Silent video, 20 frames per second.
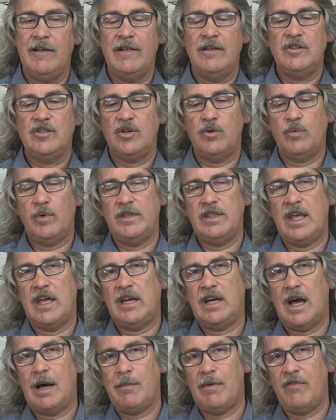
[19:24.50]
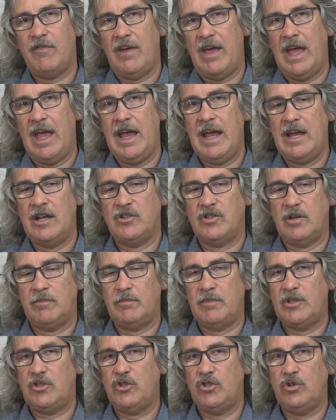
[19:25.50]
to when they come of age and
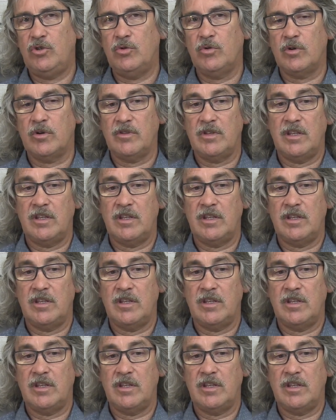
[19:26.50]
mature,